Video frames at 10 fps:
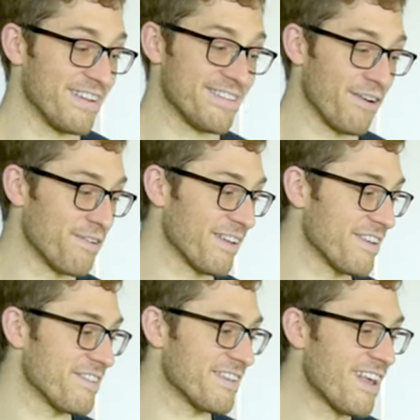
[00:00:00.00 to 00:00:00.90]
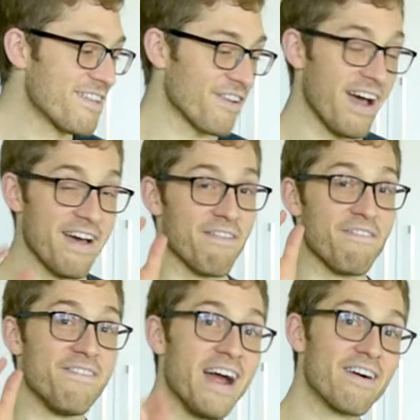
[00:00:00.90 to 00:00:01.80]
It's so delicious. So I have
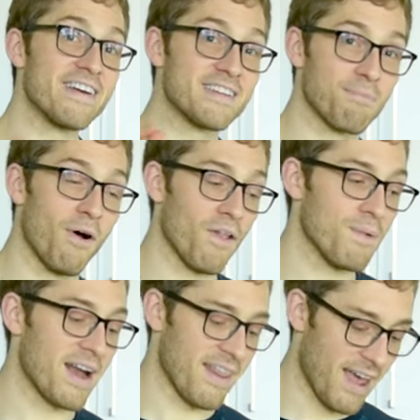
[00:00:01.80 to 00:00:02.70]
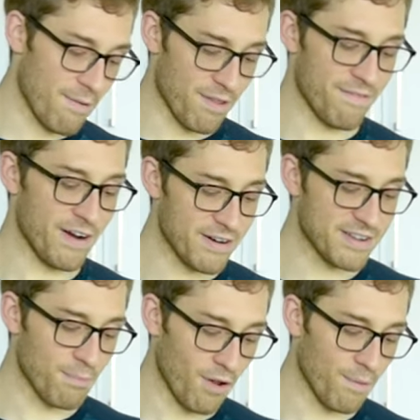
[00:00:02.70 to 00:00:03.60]
a very small amount of that with a very
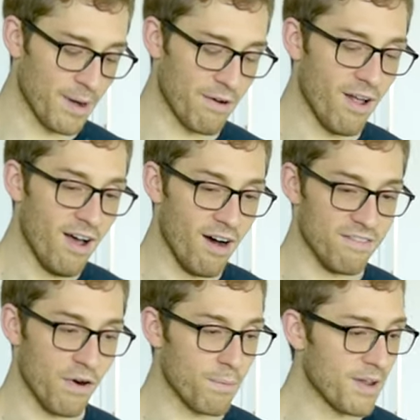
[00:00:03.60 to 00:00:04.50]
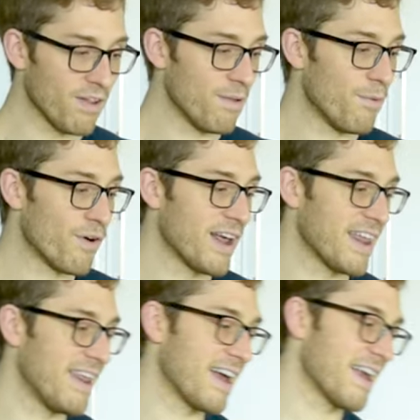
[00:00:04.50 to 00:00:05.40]
small amount of oatmeal in the morning,
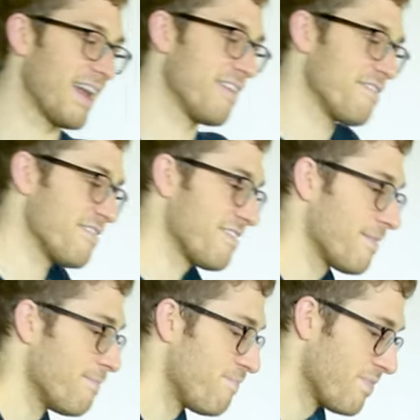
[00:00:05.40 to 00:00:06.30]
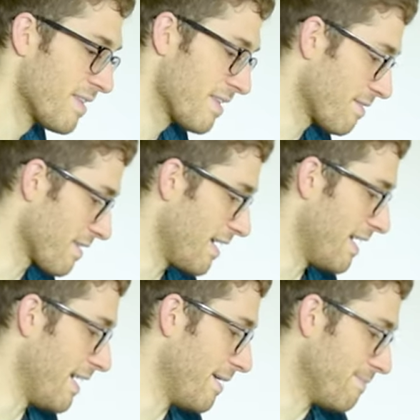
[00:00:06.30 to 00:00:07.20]
and that kind of just
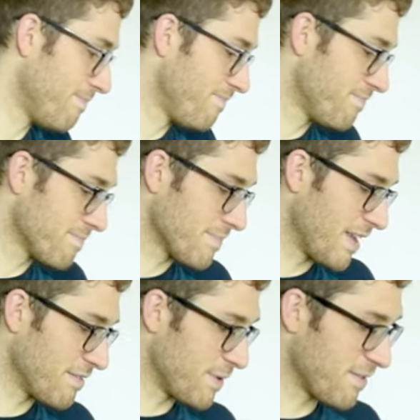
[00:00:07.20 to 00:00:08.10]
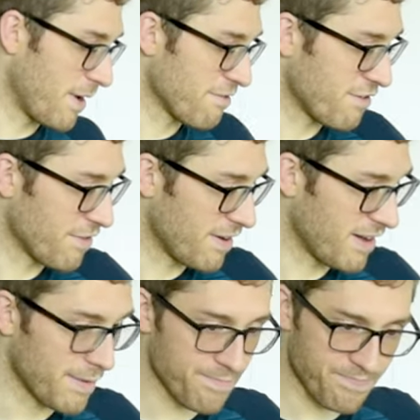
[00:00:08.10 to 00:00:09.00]
uh, gives me some energy for the
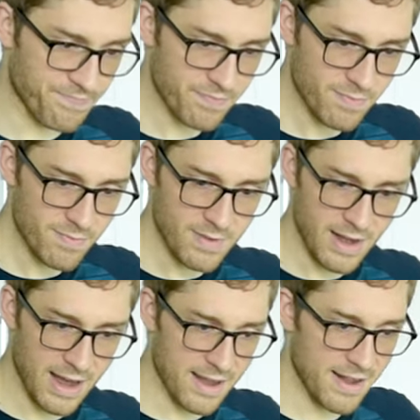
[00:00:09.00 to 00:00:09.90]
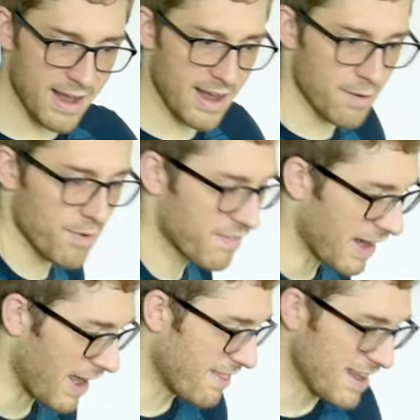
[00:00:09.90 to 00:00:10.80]
day. And then we've
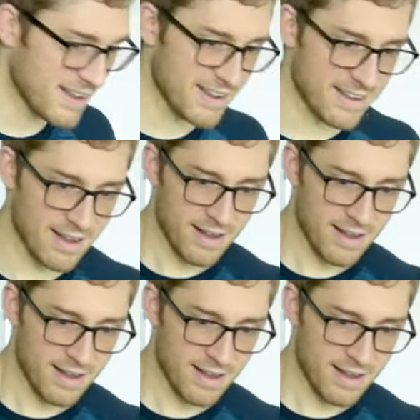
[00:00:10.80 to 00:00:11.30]
got this.